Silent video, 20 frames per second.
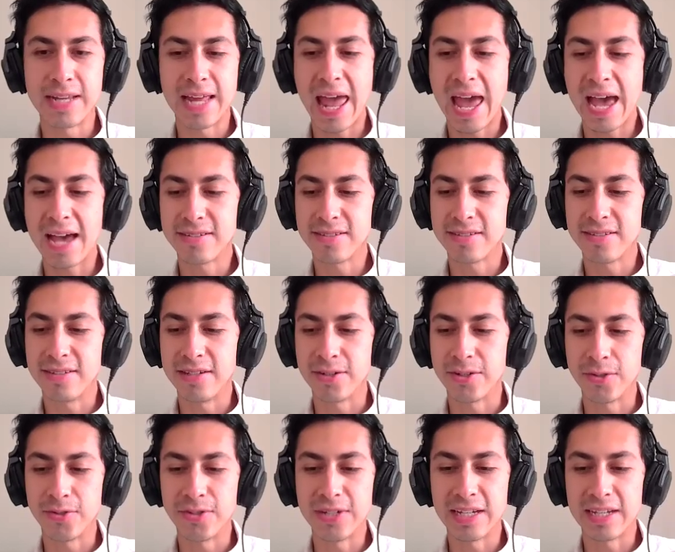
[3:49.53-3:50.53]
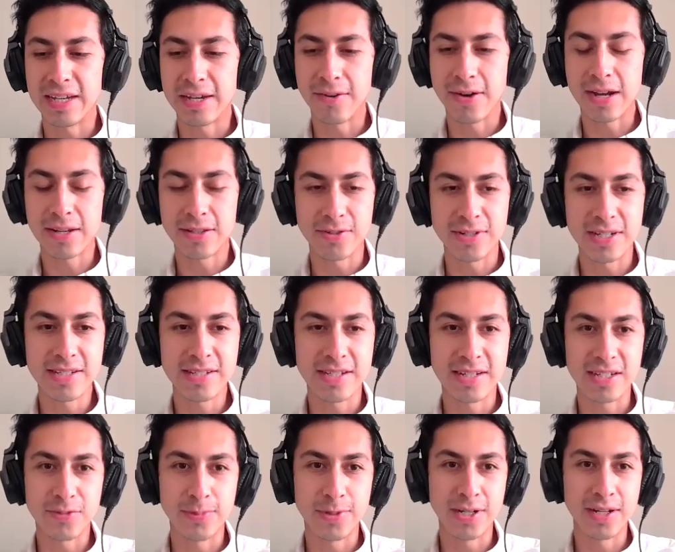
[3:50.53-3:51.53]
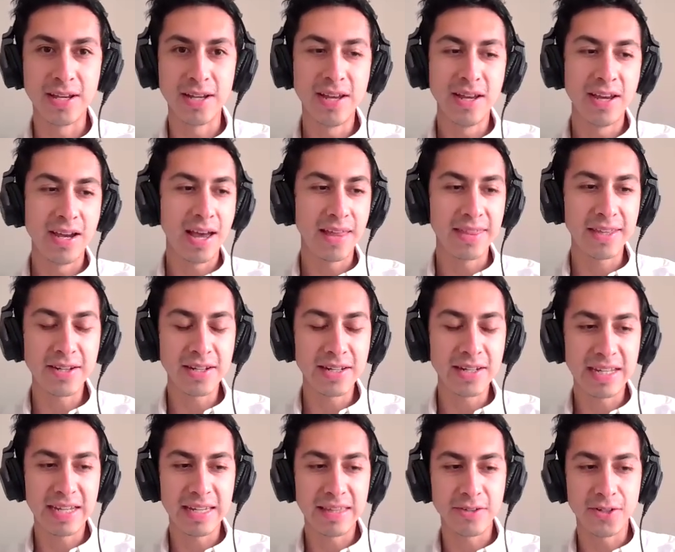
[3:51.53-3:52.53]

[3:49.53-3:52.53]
It has their unique characteristics, but at the end of the day,